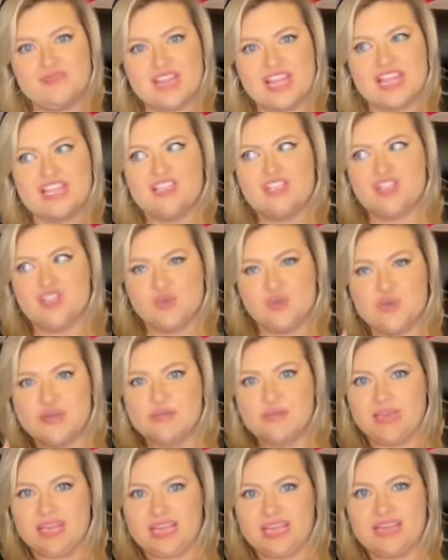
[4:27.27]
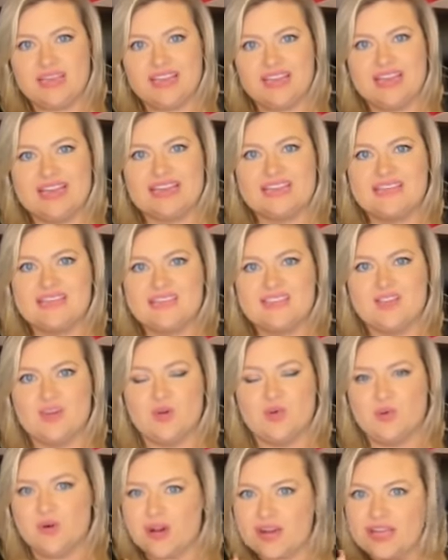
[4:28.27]
It's you and me. It's
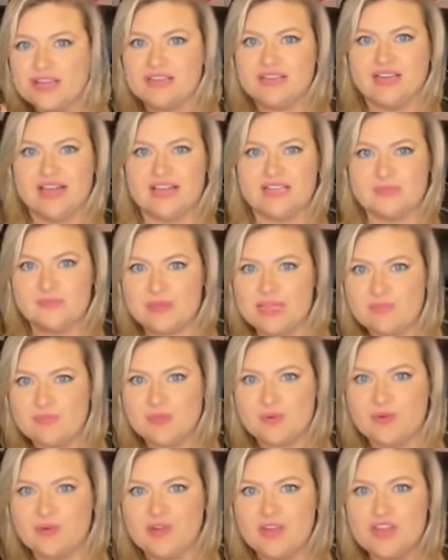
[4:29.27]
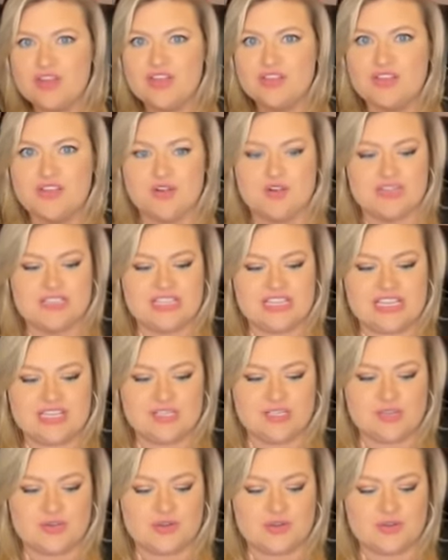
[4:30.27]
your working class people, your
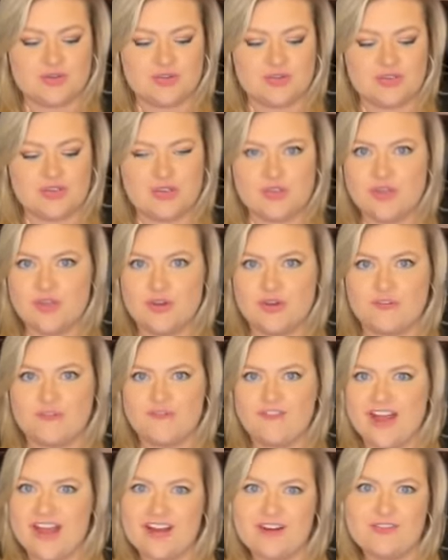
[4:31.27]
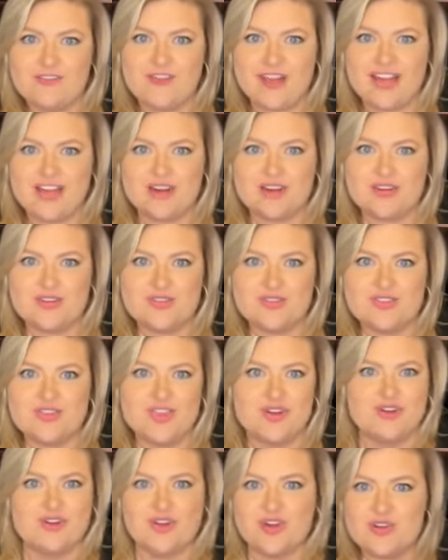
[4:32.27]
teachers, your firefighters,
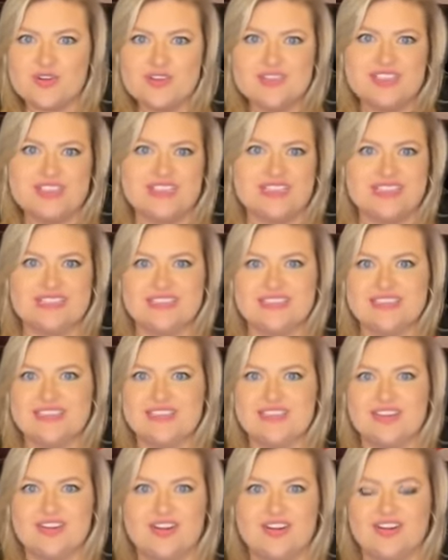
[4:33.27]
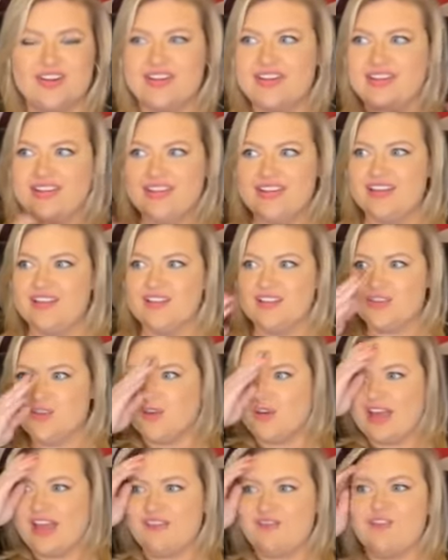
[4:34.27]
your nurses, your
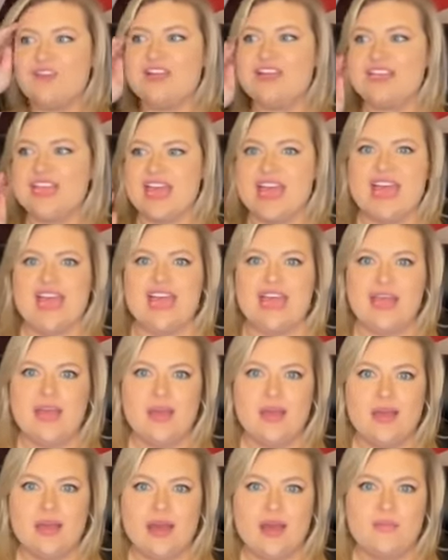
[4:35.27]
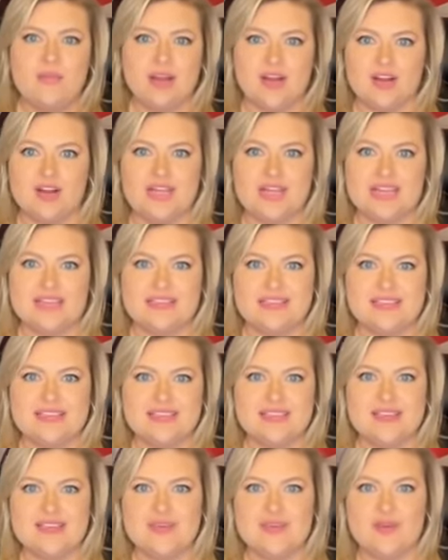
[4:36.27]
everyday Americans.
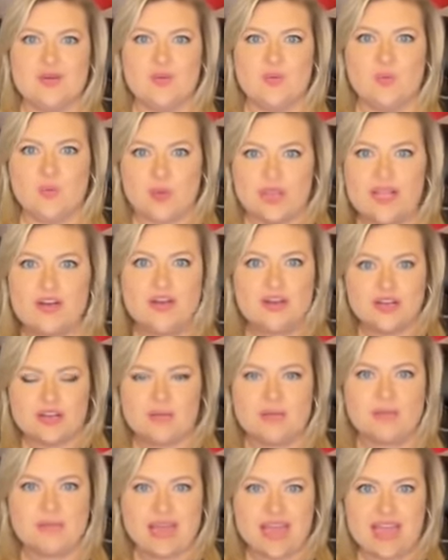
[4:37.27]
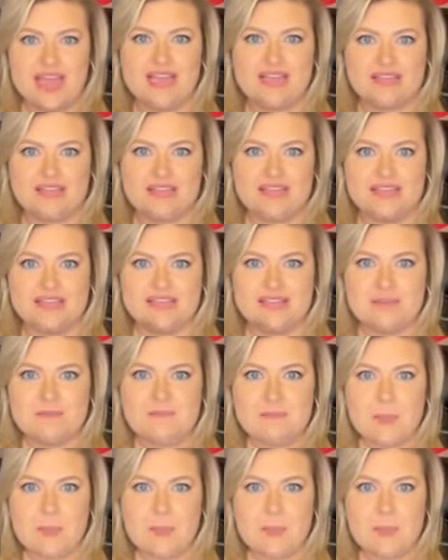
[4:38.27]
We are going to be paying this.